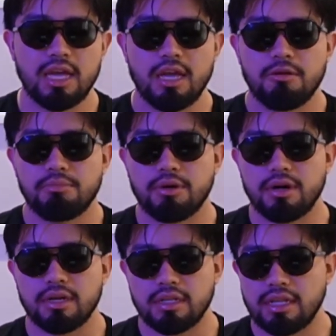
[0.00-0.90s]

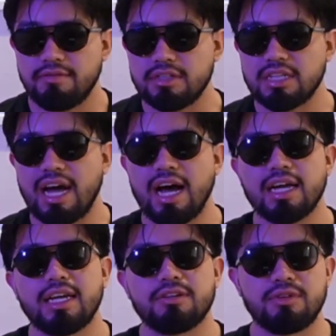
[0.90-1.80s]
But if it's a
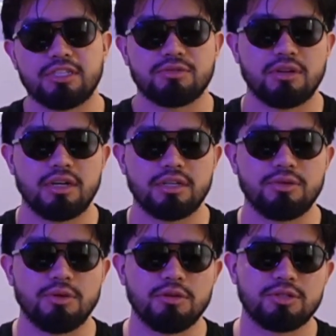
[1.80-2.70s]
high-end restaurant,
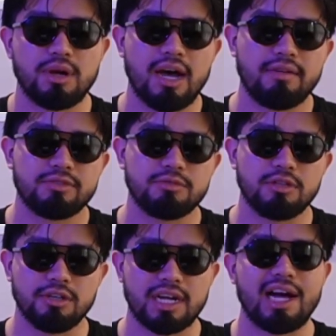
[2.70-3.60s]
you also have to
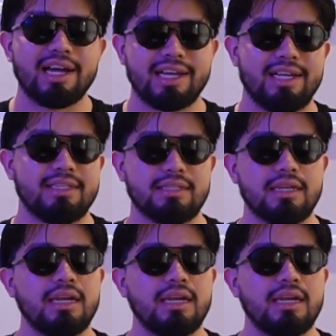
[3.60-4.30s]
look high-end.